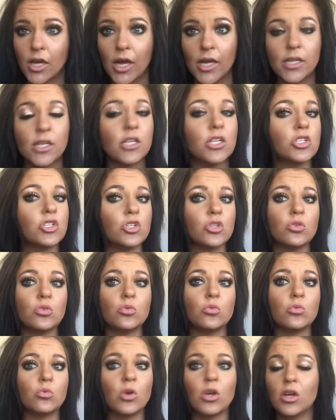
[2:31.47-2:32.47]
I didn't
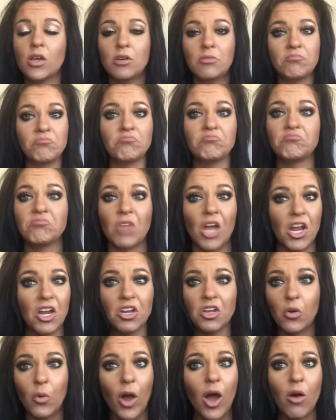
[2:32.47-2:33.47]

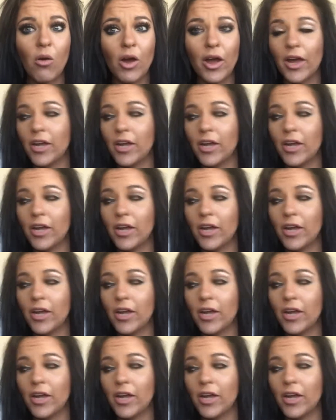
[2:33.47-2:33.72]
go out.